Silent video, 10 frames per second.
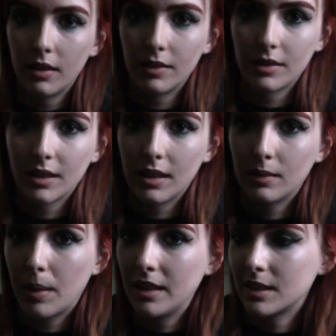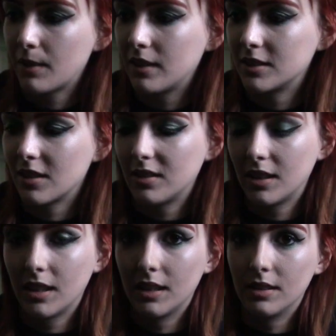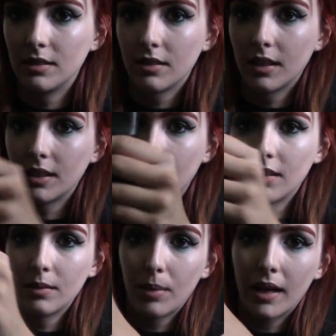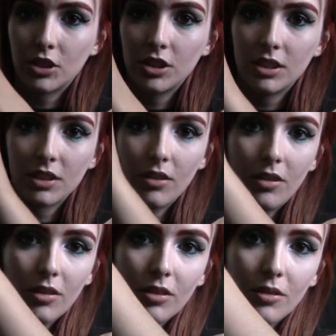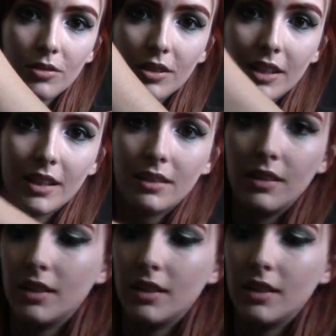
and there's like paint splatters on it and like uh, patches all over it